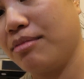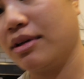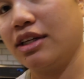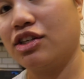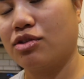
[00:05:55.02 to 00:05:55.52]

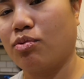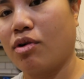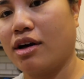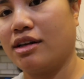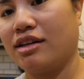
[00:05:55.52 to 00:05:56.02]
really just
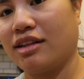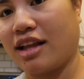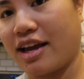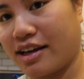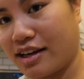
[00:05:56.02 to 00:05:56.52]
want
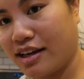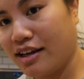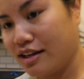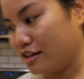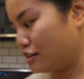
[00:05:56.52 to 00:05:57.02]
like
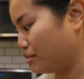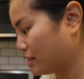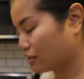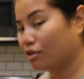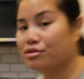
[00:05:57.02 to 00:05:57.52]
to be
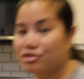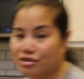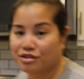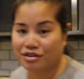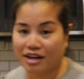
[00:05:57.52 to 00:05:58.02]
closer
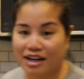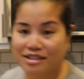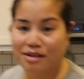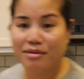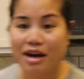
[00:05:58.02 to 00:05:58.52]
to you
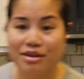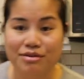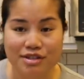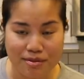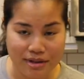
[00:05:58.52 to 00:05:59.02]
guys. I'm not
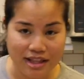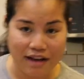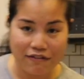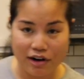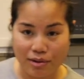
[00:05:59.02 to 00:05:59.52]
used to being
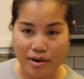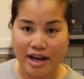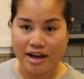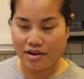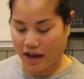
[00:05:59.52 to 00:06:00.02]
that far
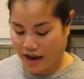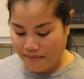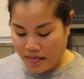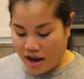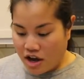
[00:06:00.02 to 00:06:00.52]
away. Okay,
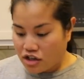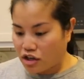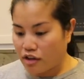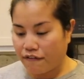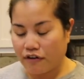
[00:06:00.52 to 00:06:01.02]

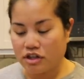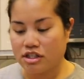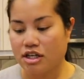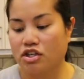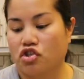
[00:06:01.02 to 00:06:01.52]
so the
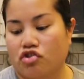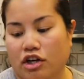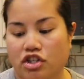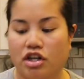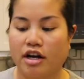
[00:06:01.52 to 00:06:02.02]
first
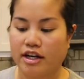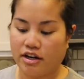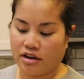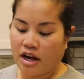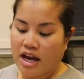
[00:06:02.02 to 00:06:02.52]
instruction on
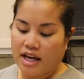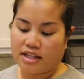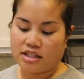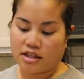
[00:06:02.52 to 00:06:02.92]
here is